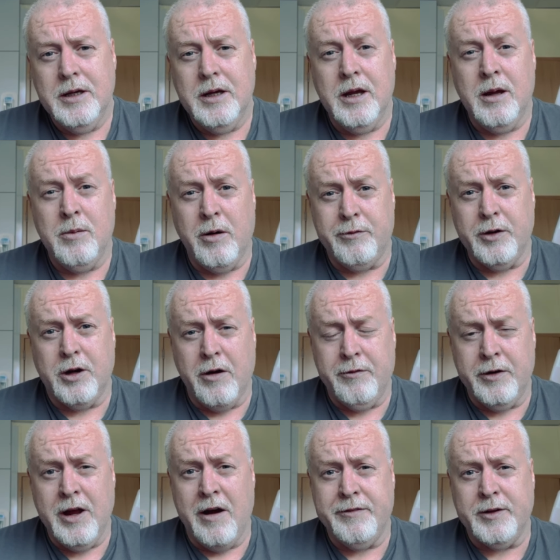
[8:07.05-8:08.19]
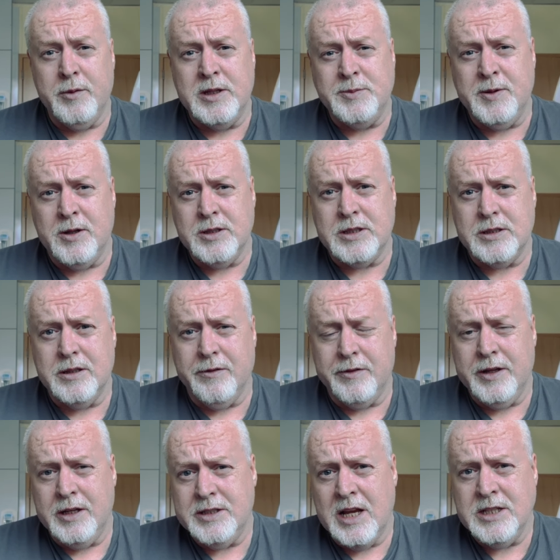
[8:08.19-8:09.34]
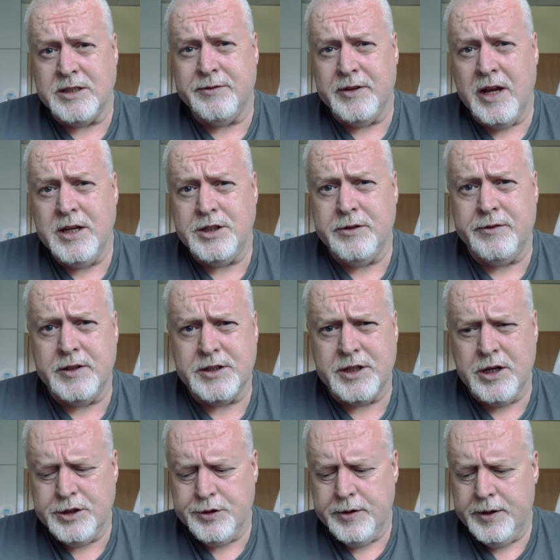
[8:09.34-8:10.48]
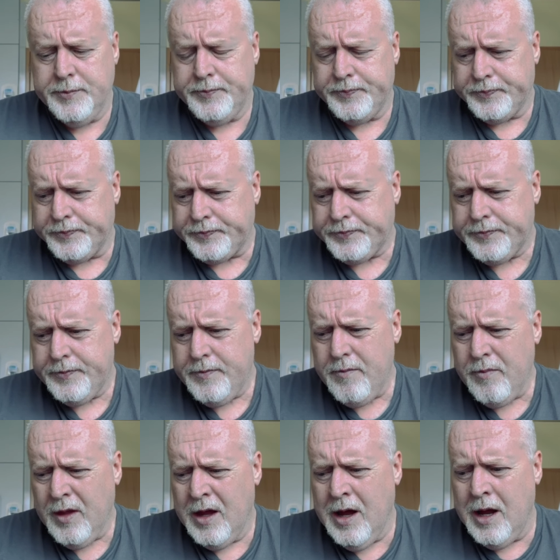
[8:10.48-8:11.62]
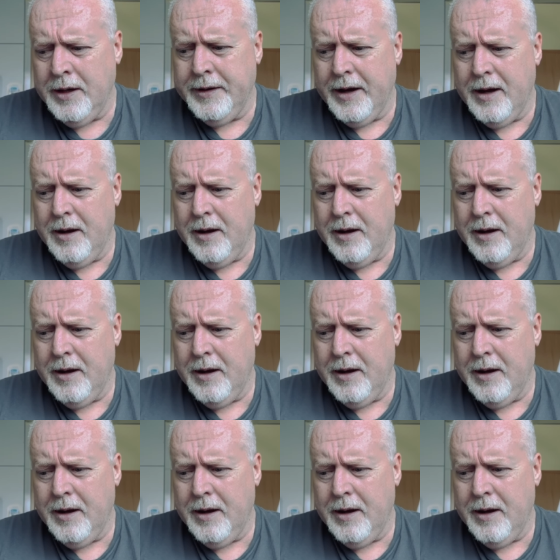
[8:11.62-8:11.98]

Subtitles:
of recovery afterwards because of the intensive nature of the surgery. And